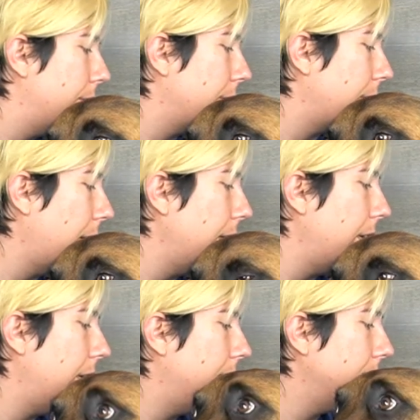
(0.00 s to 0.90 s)
Guide
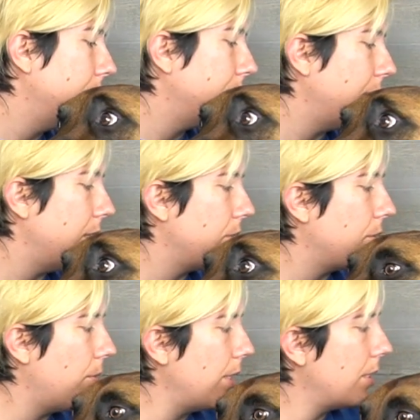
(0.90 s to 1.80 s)
handles, it's
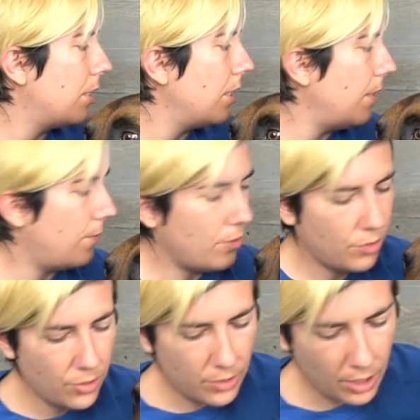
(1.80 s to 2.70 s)
going to, if you
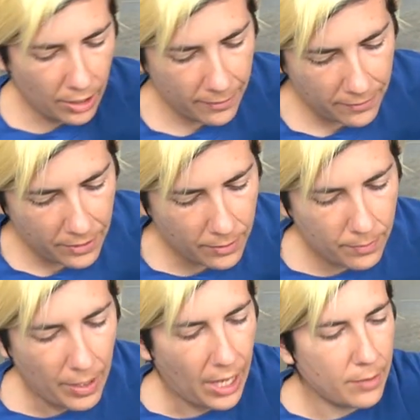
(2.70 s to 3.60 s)
do an off the
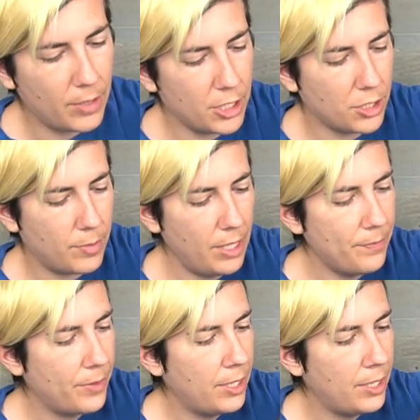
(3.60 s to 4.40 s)
back measurement,